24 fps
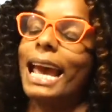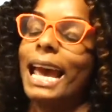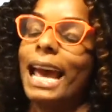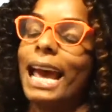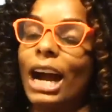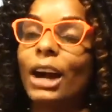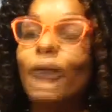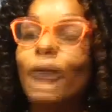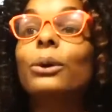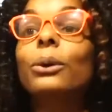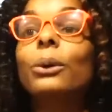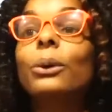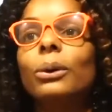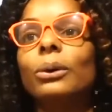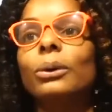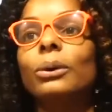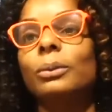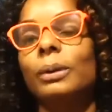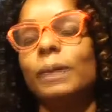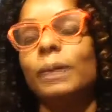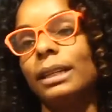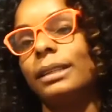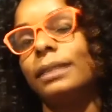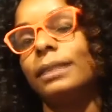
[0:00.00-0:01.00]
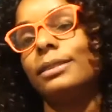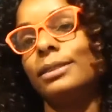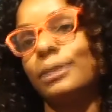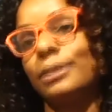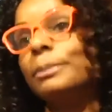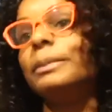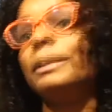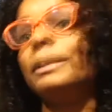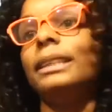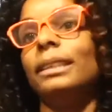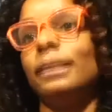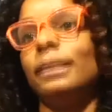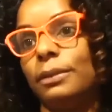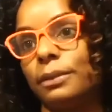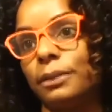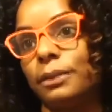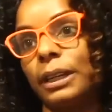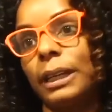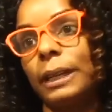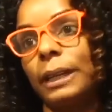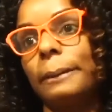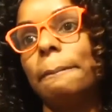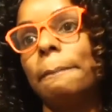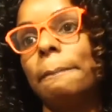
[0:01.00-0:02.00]
Our goal was to be
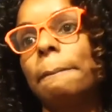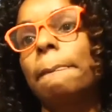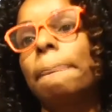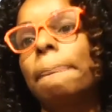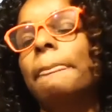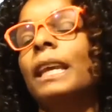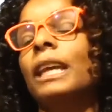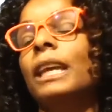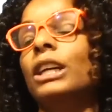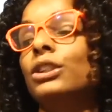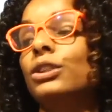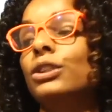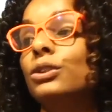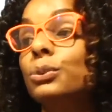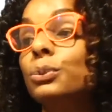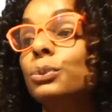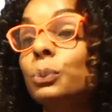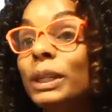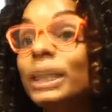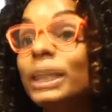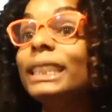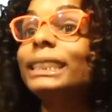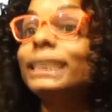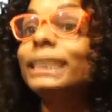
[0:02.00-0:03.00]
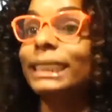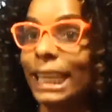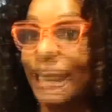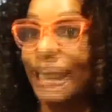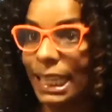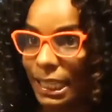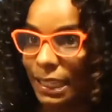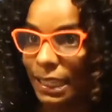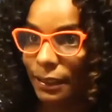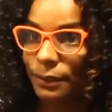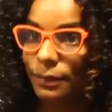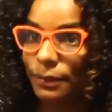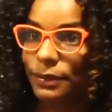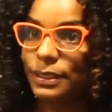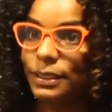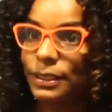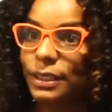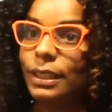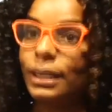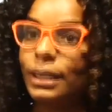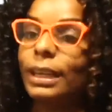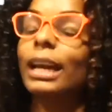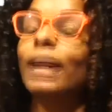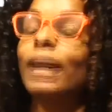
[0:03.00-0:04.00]
dfree. We saved
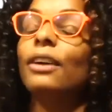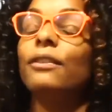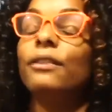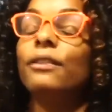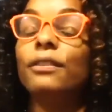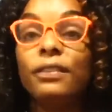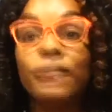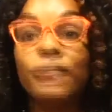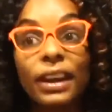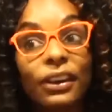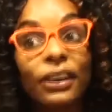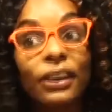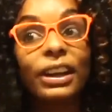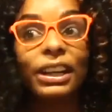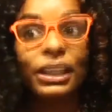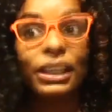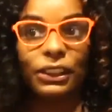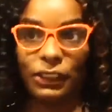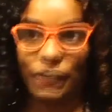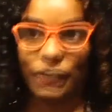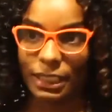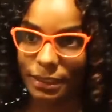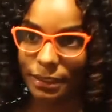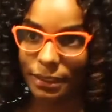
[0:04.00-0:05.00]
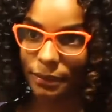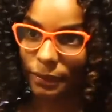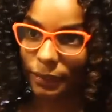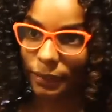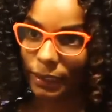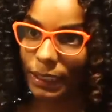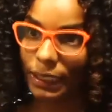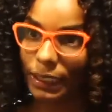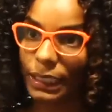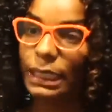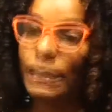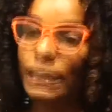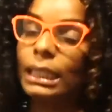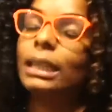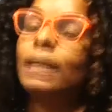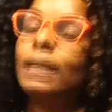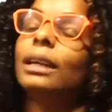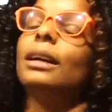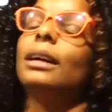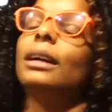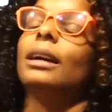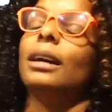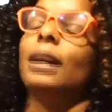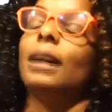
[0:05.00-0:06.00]
very aggressively
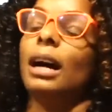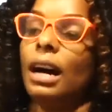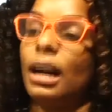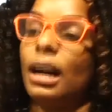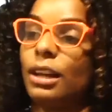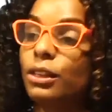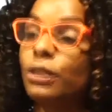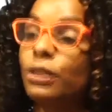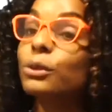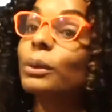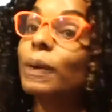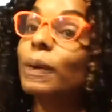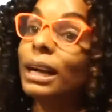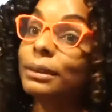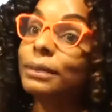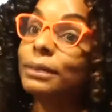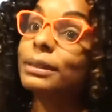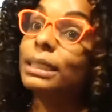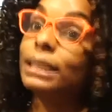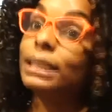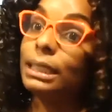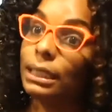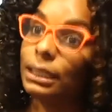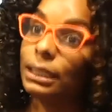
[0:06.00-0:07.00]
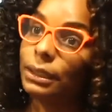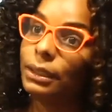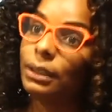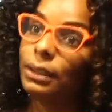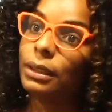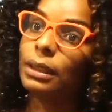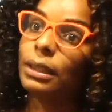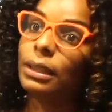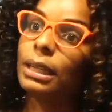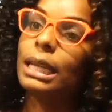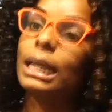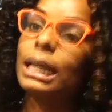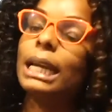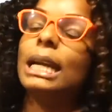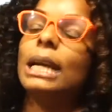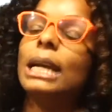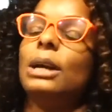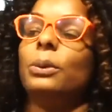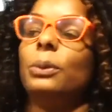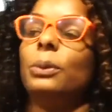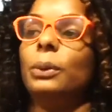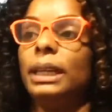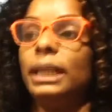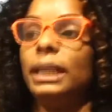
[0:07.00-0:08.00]
throughout the year.
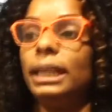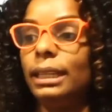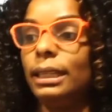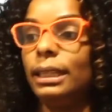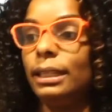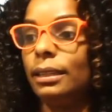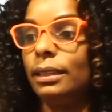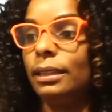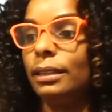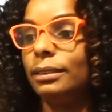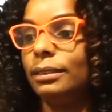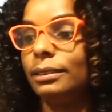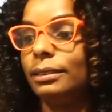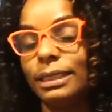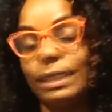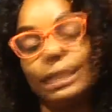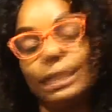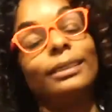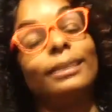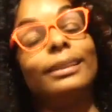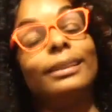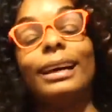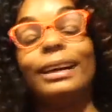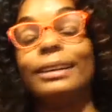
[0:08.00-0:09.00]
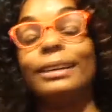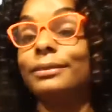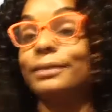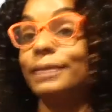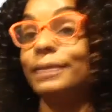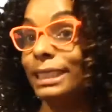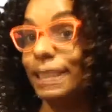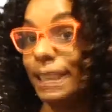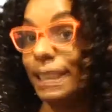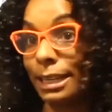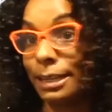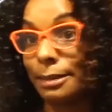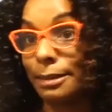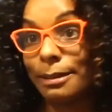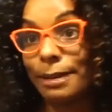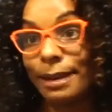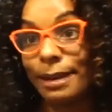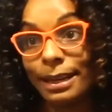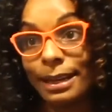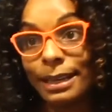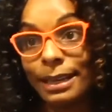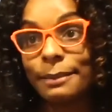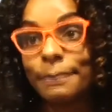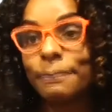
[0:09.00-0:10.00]
We did a lot of
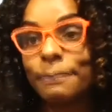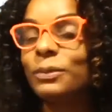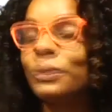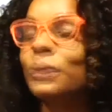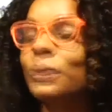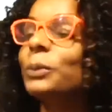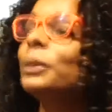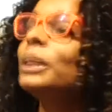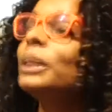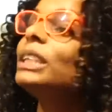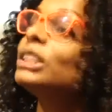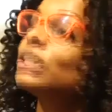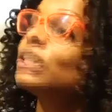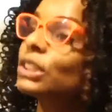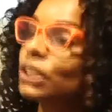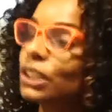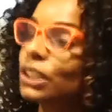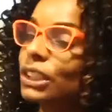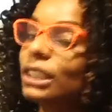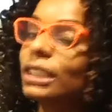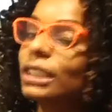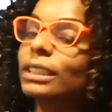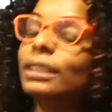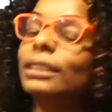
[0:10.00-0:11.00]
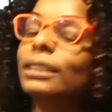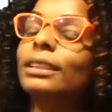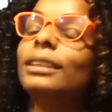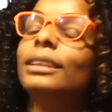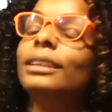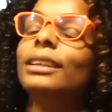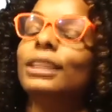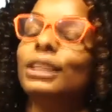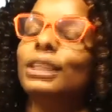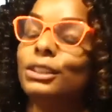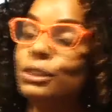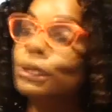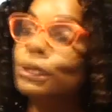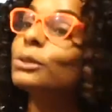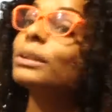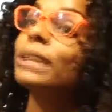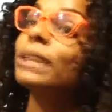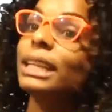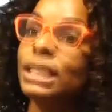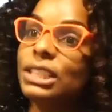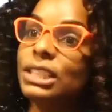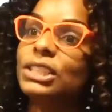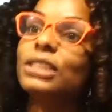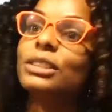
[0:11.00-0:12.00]
DIY. We took
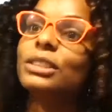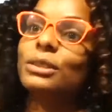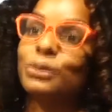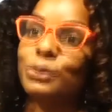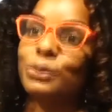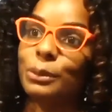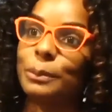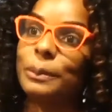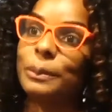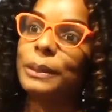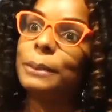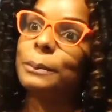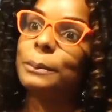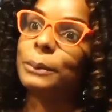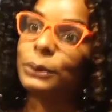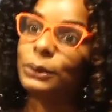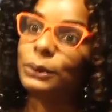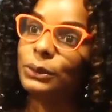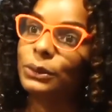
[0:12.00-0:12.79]
donations from people.